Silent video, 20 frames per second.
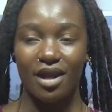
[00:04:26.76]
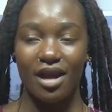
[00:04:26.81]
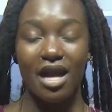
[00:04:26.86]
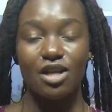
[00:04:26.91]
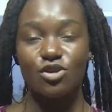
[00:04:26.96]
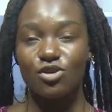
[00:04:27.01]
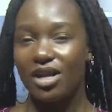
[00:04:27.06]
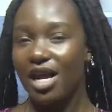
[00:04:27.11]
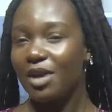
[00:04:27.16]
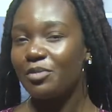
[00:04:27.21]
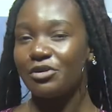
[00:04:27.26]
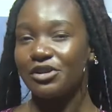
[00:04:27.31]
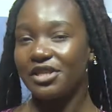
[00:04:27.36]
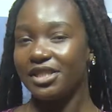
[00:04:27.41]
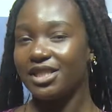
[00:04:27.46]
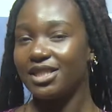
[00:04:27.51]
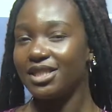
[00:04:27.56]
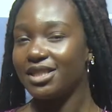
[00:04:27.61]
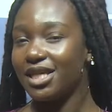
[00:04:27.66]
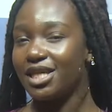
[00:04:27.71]
Actually,
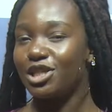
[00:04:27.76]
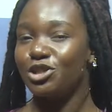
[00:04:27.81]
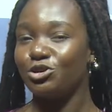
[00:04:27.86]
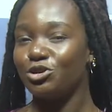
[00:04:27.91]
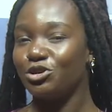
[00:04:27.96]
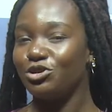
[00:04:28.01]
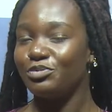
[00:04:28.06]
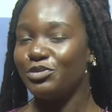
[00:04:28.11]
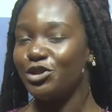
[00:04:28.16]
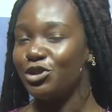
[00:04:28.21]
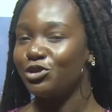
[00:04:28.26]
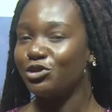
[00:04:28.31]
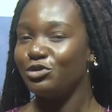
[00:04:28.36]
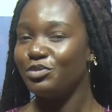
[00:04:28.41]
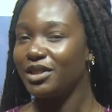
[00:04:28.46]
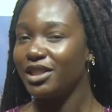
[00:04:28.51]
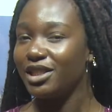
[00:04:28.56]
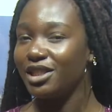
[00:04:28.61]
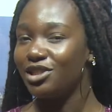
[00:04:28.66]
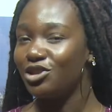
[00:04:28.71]
unprotected sex should
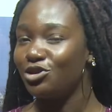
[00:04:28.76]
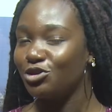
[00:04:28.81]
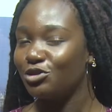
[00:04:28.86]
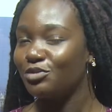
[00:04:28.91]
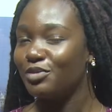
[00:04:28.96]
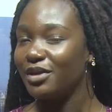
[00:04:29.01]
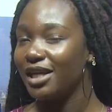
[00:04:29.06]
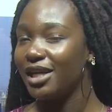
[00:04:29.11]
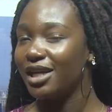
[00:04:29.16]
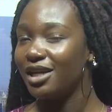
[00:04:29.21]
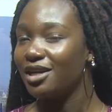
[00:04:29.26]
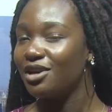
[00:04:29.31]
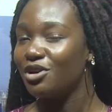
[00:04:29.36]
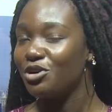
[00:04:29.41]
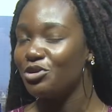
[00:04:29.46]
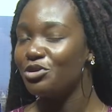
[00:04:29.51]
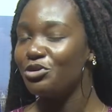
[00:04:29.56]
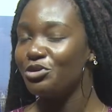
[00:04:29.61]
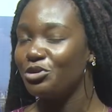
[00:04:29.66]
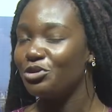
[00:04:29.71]
be
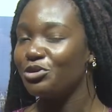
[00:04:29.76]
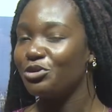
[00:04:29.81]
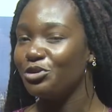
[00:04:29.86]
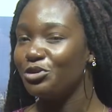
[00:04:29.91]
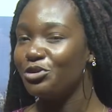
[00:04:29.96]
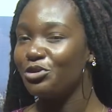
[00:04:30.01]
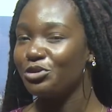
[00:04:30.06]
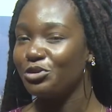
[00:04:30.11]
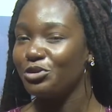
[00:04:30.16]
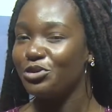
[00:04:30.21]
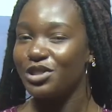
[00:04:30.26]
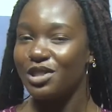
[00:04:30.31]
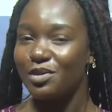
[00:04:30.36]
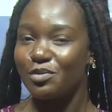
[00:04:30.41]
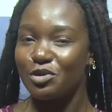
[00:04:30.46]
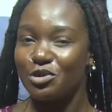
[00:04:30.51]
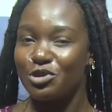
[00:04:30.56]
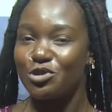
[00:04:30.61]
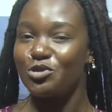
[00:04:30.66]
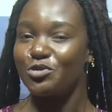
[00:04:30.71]
you're
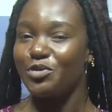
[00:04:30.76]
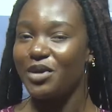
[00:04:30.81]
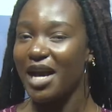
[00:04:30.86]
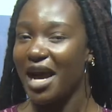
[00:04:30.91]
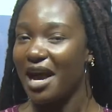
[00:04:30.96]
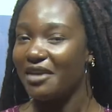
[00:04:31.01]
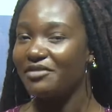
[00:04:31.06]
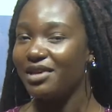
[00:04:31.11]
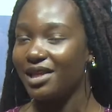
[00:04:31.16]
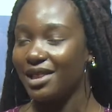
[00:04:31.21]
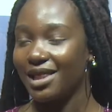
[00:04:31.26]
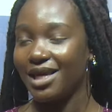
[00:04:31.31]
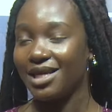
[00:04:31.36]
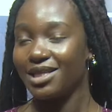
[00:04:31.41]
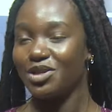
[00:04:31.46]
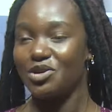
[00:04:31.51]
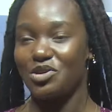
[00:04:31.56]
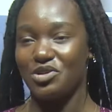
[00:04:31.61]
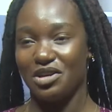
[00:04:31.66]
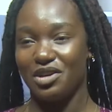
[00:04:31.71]
supposed to be having
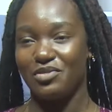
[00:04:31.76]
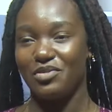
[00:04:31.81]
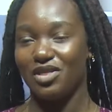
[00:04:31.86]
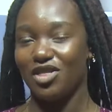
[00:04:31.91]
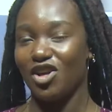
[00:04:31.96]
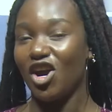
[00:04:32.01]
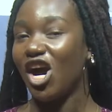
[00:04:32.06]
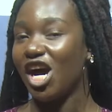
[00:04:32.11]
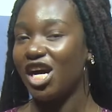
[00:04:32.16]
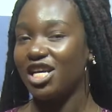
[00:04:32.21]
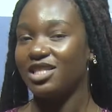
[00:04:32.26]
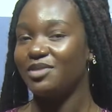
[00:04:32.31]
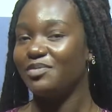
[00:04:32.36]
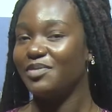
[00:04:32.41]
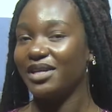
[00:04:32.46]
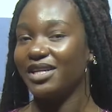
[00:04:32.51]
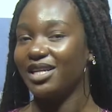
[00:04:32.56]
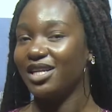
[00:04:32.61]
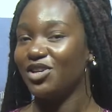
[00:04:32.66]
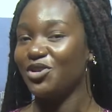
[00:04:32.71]
that only with your
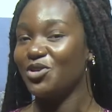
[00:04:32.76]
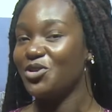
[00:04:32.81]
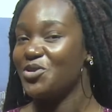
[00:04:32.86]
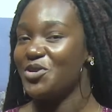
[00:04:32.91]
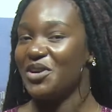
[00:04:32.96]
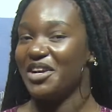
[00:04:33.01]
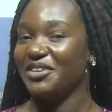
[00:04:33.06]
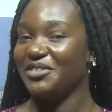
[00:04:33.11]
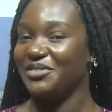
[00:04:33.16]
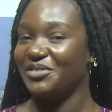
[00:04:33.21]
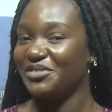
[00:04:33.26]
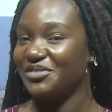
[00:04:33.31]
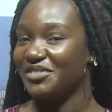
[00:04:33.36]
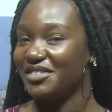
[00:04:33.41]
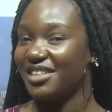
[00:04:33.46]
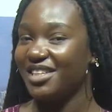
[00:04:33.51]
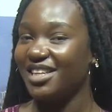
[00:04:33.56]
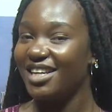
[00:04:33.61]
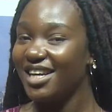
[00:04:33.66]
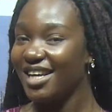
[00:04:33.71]
husband and your wife.
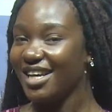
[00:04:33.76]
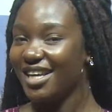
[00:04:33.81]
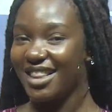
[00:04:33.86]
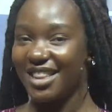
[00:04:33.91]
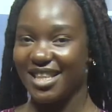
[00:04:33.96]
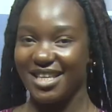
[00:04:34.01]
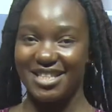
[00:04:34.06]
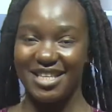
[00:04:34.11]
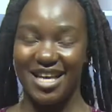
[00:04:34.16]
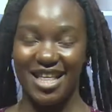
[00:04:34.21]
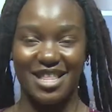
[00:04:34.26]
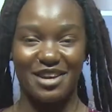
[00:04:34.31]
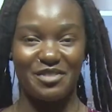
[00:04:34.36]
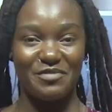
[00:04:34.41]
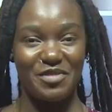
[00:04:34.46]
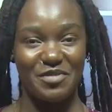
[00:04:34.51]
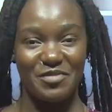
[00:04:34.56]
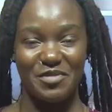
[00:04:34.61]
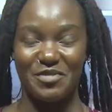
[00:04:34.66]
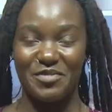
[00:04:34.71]
These other
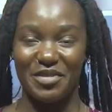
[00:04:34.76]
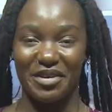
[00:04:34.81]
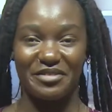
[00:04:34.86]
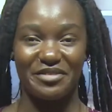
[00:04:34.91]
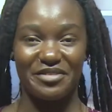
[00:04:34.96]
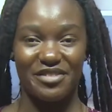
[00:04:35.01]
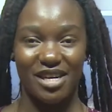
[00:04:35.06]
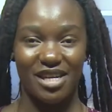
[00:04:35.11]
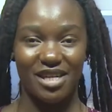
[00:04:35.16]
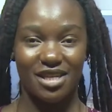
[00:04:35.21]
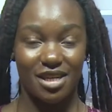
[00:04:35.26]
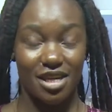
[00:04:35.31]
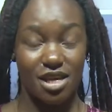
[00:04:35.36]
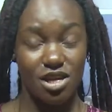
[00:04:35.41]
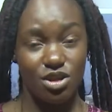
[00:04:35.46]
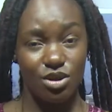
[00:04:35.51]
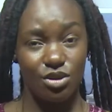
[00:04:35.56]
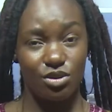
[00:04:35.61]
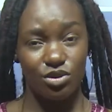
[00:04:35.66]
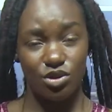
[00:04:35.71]
people, my friend,
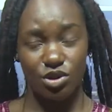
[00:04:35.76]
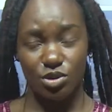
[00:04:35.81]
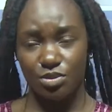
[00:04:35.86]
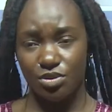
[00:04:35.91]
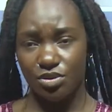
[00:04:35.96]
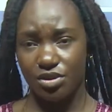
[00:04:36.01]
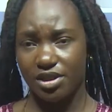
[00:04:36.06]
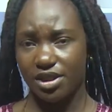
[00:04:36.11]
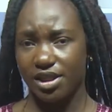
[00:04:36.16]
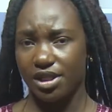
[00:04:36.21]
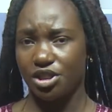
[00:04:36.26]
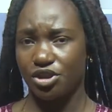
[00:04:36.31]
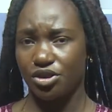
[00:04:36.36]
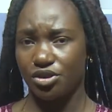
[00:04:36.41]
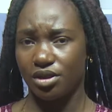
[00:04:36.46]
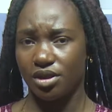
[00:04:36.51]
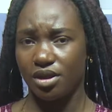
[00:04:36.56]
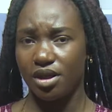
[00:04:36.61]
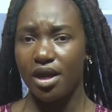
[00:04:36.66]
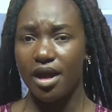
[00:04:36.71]
use
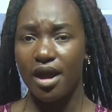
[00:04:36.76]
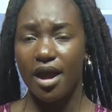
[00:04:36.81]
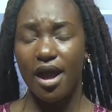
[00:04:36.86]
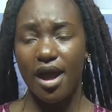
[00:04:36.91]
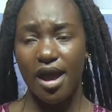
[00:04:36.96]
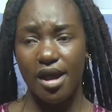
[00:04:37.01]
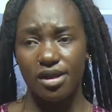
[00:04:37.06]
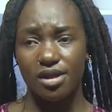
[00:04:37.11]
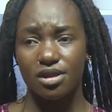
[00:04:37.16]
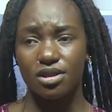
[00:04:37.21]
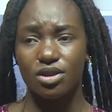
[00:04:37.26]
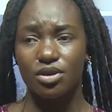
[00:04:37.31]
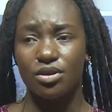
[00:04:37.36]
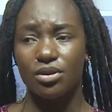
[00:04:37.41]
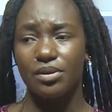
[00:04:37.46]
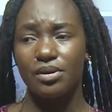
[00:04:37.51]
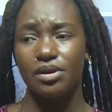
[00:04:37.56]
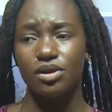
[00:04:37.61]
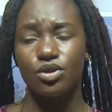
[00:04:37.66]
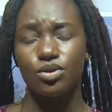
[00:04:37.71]
protection, and it's
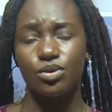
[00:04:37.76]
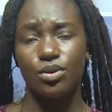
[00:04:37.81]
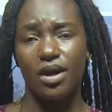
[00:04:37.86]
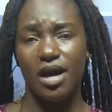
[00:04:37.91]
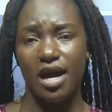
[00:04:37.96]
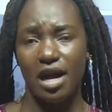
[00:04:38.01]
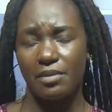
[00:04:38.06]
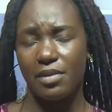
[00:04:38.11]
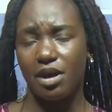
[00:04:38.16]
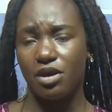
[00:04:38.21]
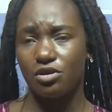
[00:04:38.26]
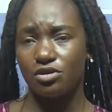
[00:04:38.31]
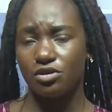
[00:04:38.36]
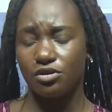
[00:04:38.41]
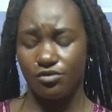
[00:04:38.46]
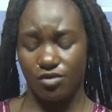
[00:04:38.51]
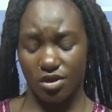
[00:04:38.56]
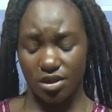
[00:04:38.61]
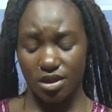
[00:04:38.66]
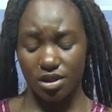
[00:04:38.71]
going to curb a lot
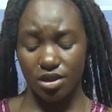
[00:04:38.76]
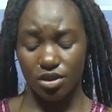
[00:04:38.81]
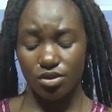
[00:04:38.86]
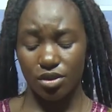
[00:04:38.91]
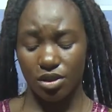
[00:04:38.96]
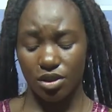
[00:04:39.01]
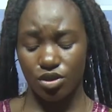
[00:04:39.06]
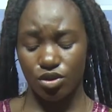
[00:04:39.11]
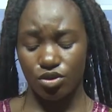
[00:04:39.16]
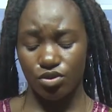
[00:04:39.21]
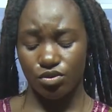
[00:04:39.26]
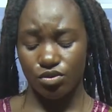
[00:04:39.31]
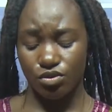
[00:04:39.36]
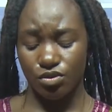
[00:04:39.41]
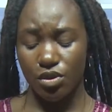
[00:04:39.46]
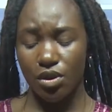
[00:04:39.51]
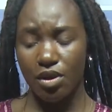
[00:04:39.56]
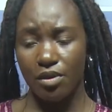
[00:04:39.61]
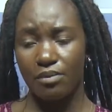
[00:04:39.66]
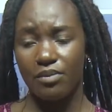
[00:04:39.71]
of ways. It's going
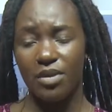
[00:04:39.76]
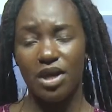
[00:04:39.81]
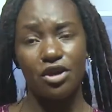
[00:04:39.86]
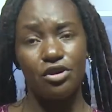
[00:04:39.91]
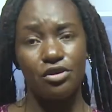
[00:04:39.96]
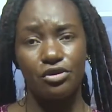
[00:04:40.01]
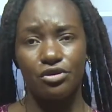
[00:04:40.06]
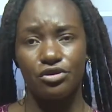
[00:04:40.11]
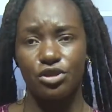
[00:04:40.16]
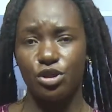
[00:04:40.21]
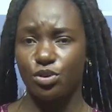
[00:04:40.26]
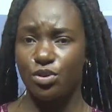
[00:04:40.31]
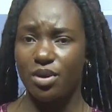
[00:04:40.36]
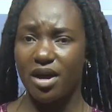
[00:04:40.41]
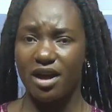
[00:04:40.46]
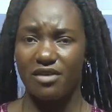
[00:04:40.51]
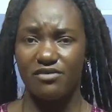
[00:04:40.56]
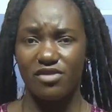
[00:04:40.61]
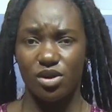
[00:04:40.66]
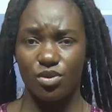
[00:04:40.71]
to make you not to
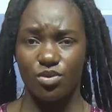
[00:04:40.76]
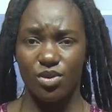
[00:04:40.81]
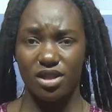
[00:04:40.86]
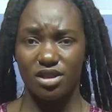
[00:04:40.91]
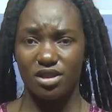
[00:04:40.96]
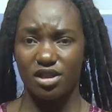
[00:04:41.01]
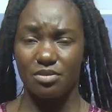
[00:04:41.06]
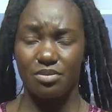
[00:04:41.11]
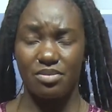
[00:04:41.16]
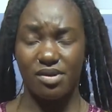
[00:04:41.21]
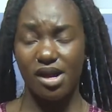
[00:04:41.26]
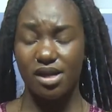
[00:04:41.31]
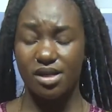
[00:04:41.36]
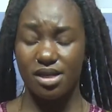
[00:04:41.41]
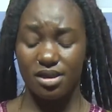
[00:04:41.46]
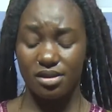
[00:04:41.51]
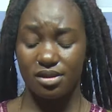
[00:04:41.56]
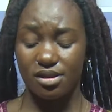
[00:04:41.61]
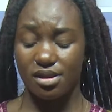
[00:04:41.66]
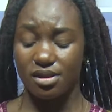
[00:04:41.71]
have unwanted
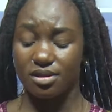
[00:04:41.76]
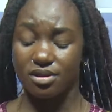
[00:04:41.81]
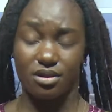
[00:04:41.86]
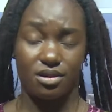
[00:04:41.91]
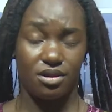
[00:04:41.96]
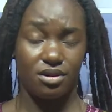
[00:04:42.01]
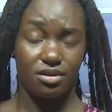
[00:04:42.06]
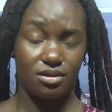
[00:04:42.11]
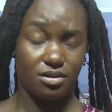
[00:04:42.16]
pregnancies. It's